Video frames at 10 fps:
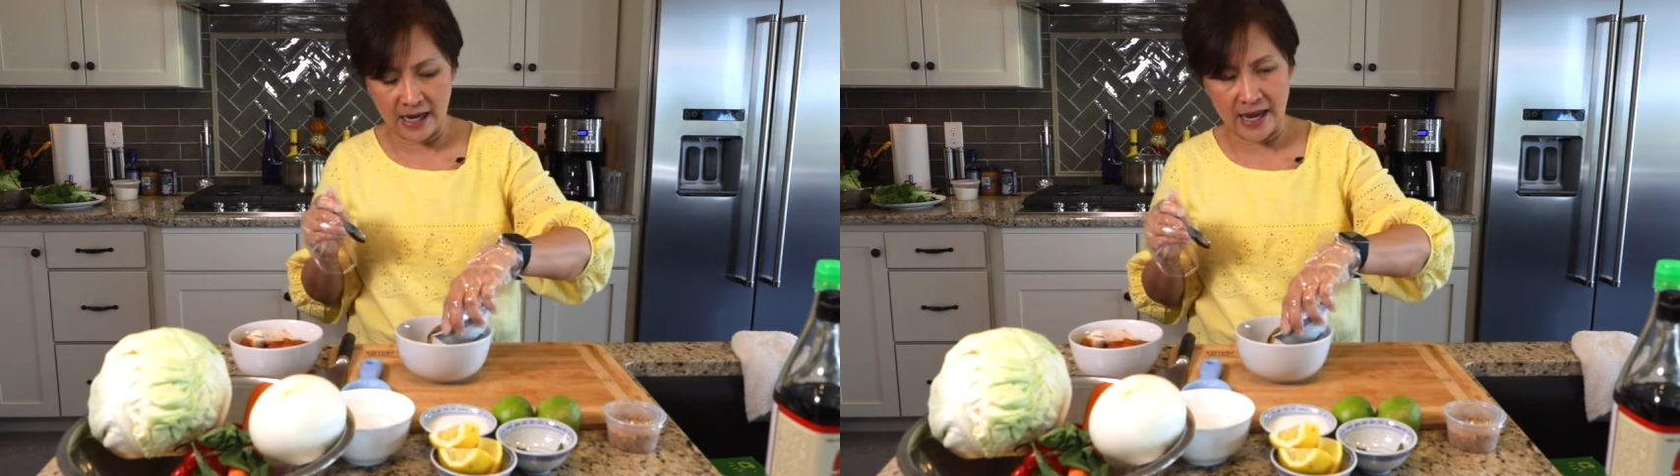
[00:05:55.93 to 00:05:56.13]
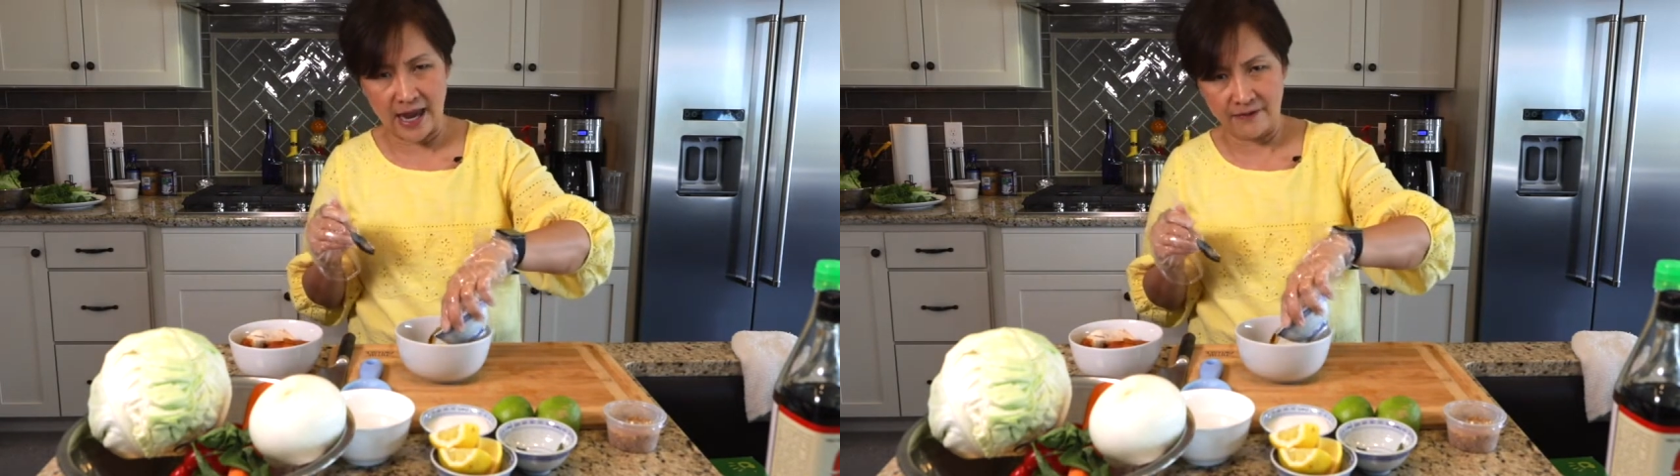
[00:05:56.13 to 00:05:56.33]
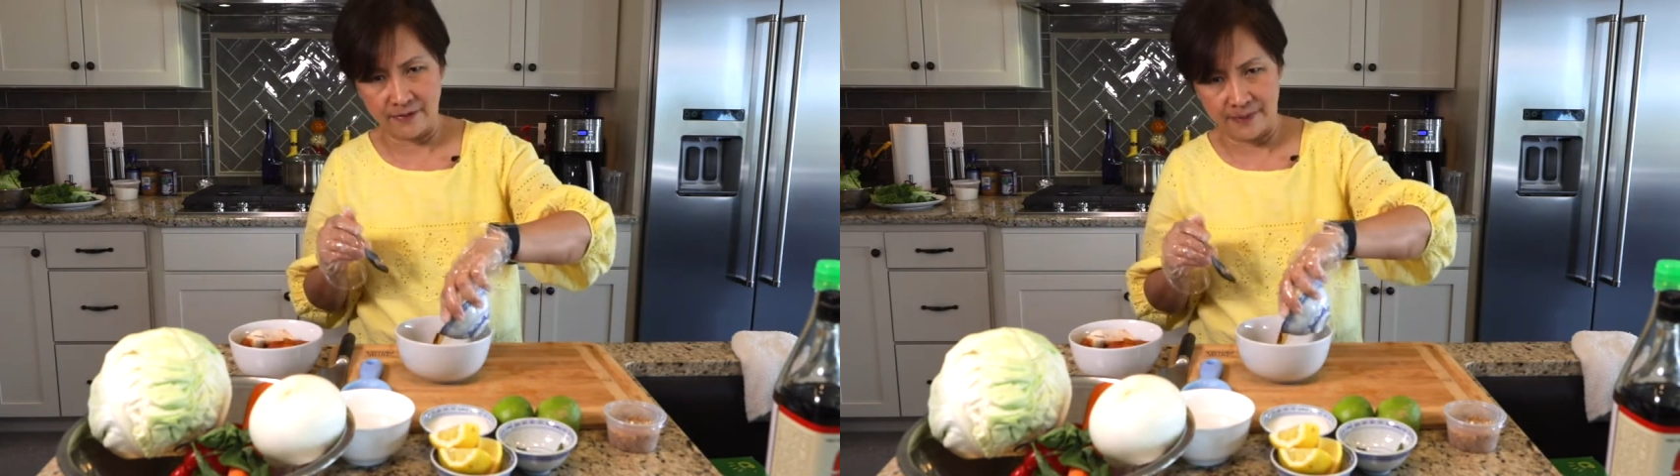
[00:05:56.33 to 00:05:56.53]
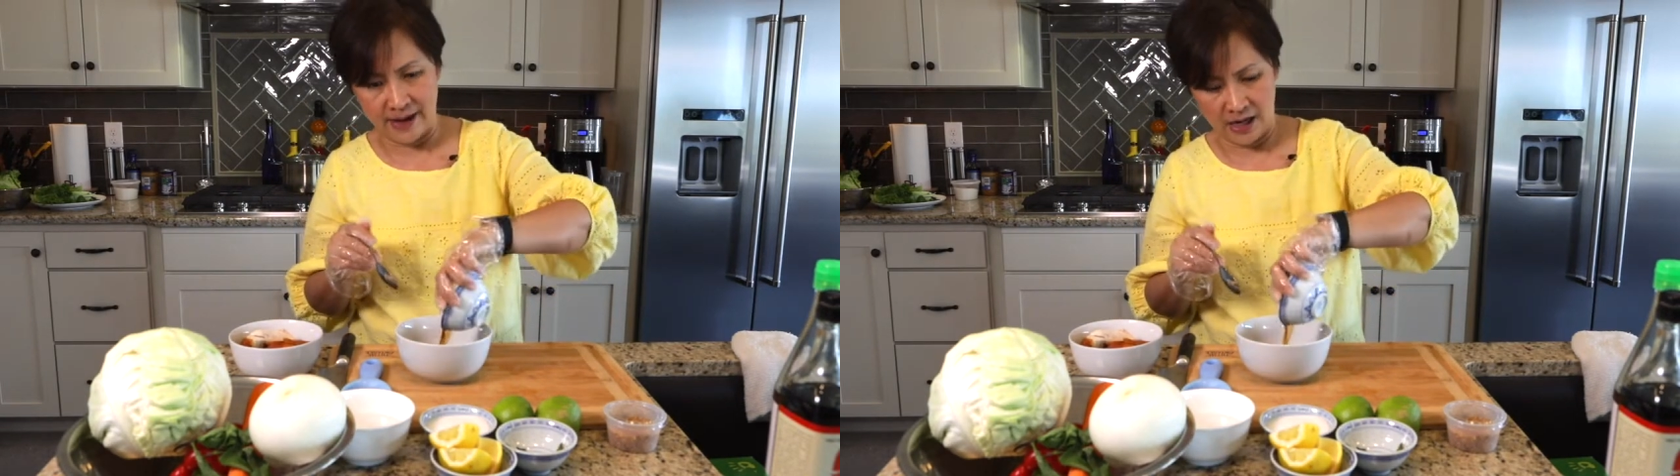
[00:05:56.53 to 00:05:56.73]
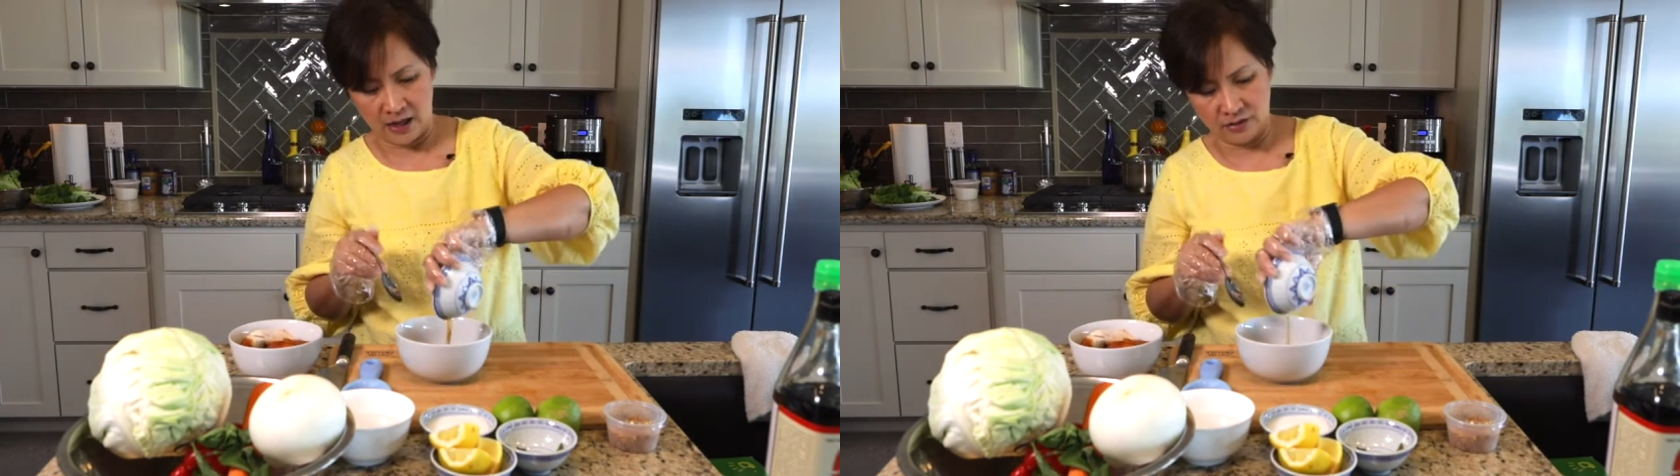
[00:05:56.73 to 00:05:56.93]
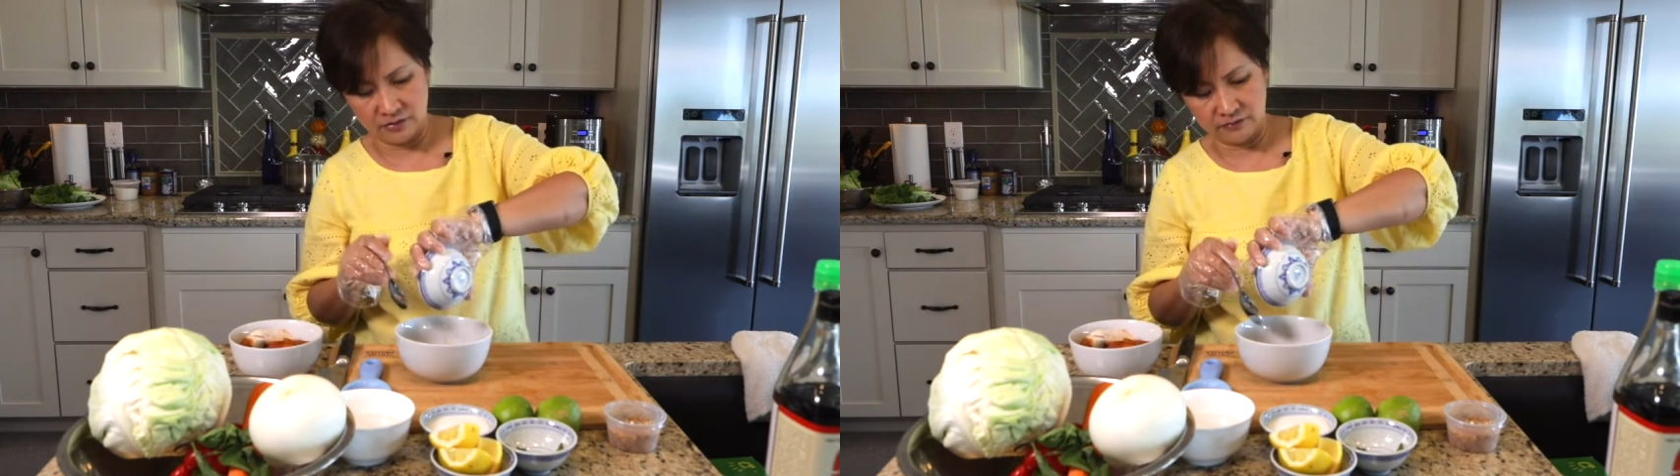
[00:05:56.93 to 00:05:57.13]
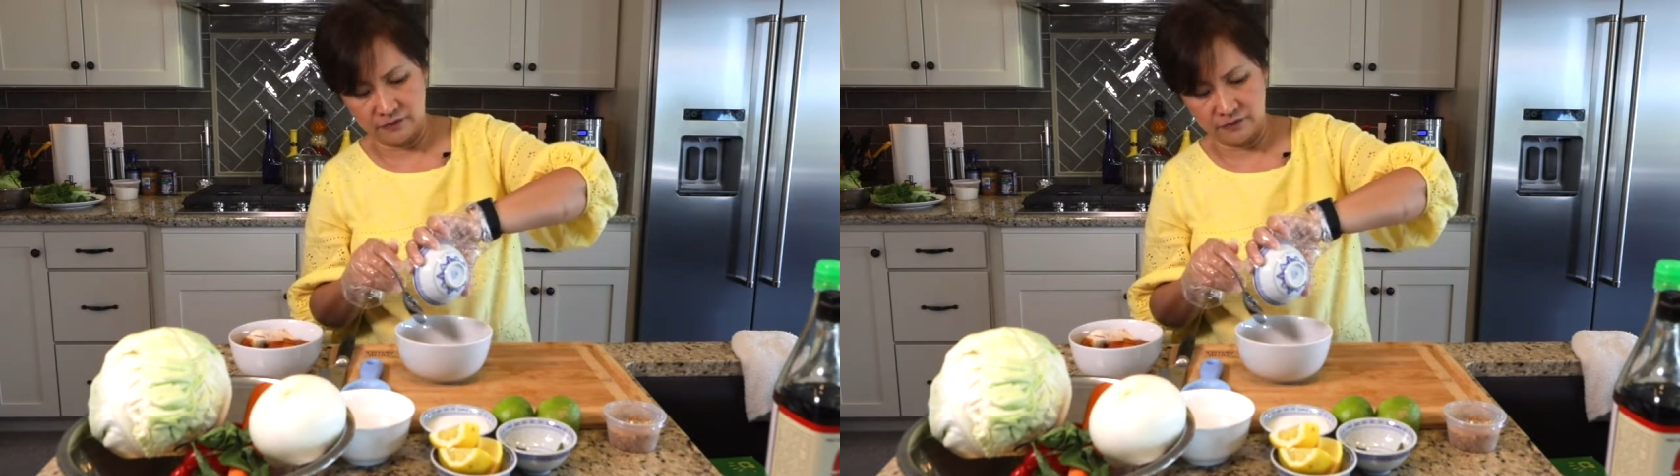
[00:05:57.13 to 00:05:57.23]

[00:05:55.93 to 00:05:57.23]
I have about